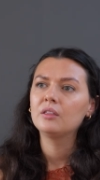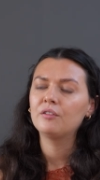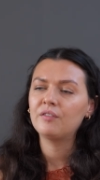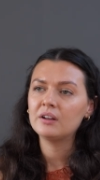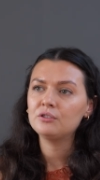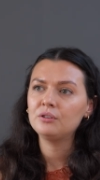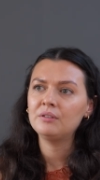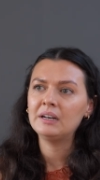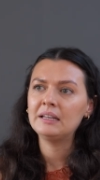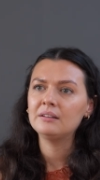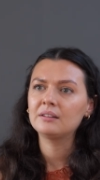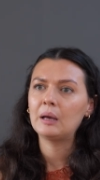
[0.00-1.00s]
Funds you
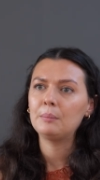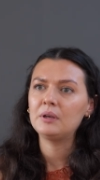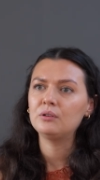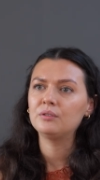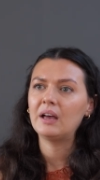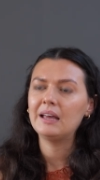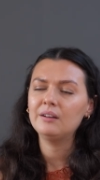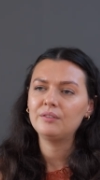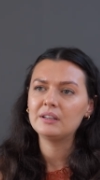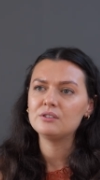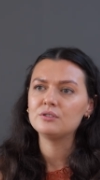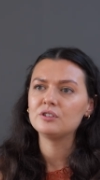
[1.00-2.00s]
release can be used for
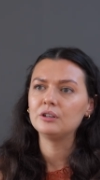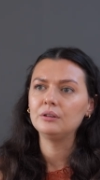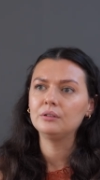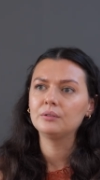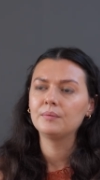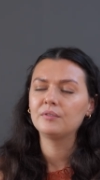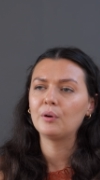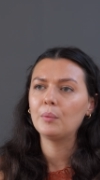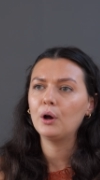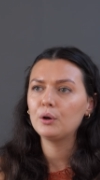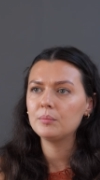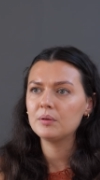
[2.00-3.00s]
anything you choose, from
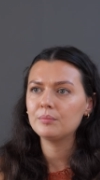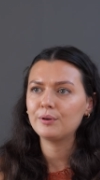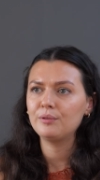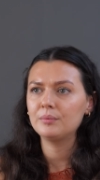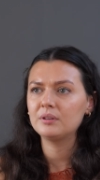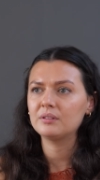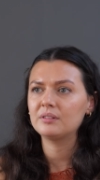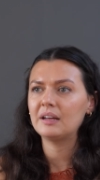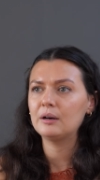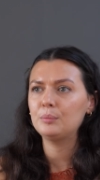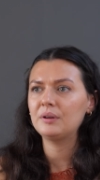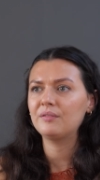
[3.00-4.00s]
home improvements to
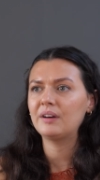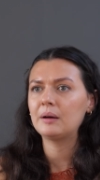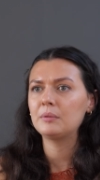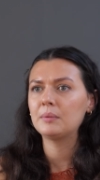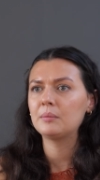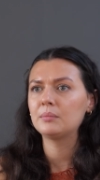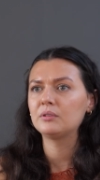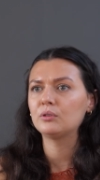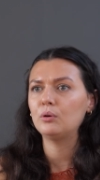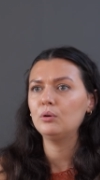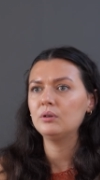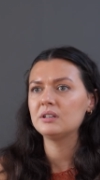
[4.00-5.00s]
helping family members
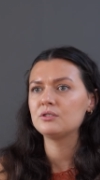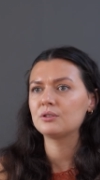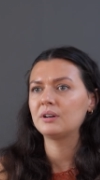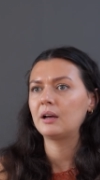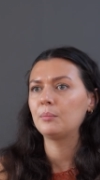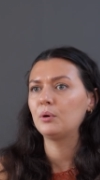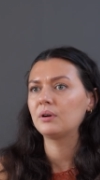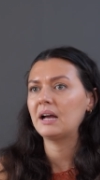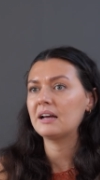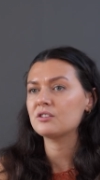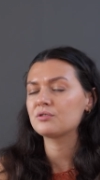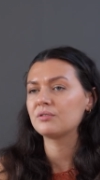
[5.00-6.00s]
or enjoying a more
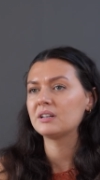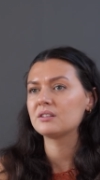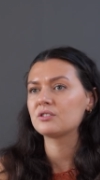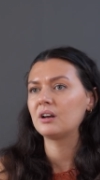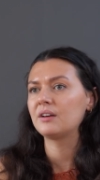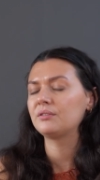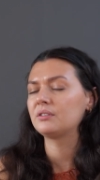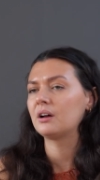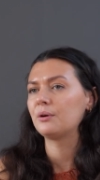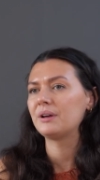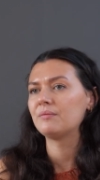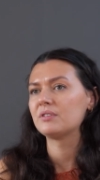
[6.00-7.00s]
cash-rich
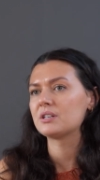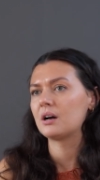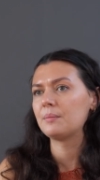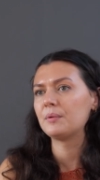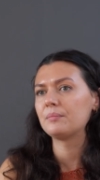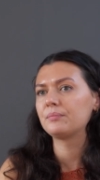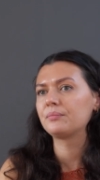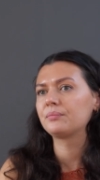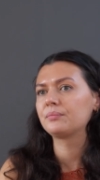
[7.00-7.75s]
lifestyle in retirement.